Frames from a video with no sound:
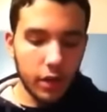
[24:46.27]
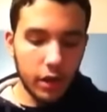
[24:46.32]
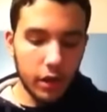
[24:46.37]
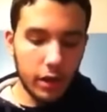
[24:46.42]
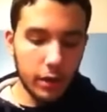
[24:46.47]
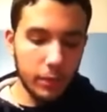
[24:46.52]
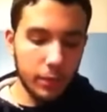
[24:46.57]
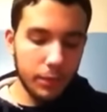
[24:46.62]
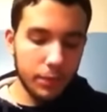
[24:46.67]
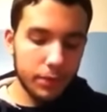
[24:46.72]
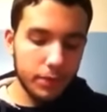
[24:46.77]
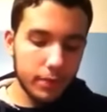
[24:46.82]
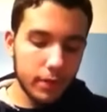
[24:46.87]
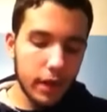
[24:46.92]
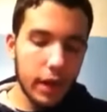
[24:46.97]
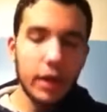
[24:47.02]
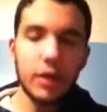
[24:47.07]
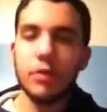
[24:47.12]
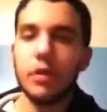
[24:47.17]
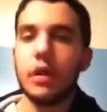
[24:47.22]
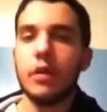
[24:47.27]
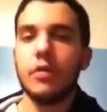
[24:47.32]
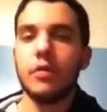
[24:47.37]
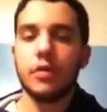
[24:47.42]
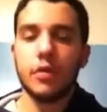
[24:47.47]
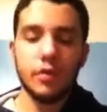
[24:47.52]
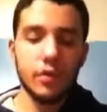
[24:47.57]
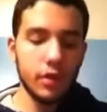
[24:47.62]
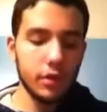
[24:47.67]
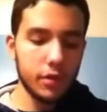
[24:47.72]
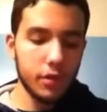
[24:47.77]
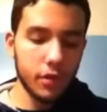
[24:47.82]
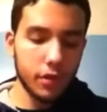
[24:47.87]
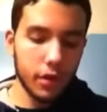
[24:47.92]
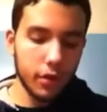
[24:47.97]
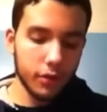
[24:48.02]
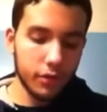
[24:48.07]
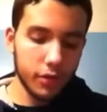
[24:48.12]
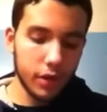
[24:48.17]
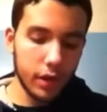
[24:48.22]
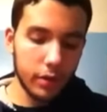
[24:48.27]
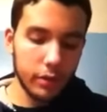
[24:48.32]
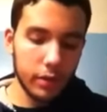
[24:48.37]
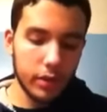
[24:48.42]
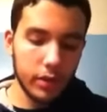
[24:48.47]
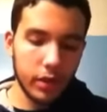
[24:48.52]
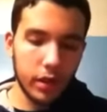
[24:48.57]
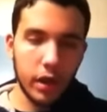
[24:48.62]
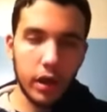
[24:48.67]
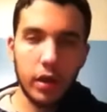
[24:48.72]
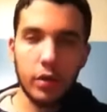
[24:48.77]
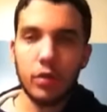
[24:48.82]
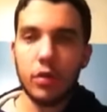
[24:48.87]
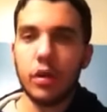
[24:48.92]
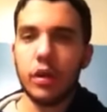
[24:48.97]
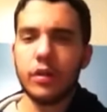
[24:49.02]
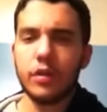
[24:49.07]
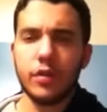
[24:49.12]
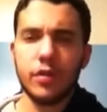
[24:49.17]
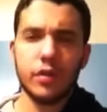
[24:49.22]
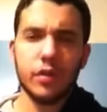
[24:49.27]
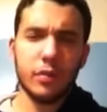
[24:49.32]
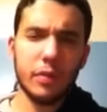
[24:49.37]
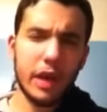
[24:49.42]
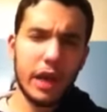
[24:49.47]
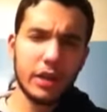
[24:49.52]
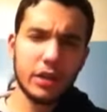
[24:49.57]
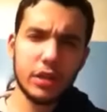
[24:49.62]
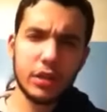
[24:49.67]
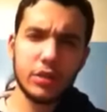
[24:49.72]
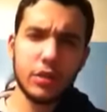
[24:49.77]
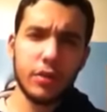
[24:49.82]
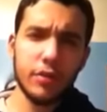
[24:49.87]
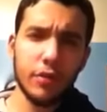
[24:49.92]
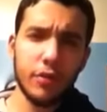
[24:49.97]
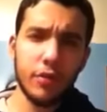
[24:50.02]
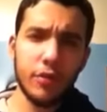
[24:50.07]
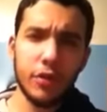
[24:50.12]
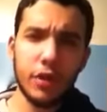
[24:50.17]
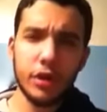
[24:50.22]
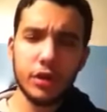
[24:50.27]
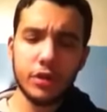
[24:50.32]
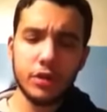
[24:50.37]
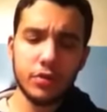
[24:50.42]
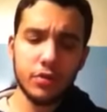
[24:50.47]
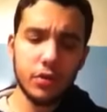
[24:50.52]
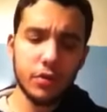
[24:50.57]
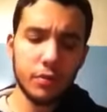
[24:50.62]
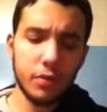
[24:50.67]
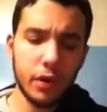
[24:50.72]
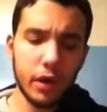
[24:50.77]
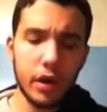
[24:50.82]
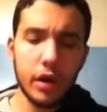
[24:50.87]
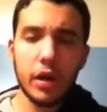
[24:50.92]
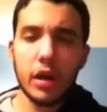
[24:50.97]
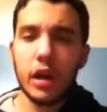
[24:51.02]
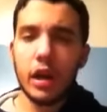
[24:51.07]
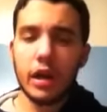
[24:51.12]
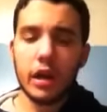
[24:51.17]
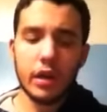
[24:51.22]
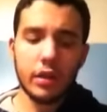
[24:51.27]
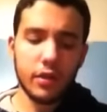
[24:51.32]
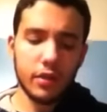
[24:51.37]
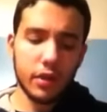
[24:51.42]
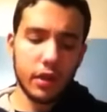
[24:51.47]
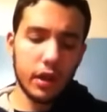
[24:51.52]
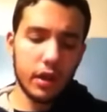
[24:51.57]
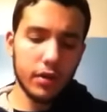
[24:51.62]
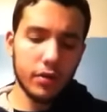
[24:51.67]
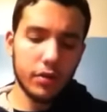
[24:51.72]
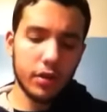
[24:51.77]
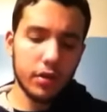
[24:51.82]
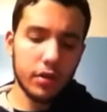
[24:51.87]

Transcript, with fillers: ahead. Anyway, it was a decent enough segment. Would like to see the match actually have a finish to it, but again, it kind of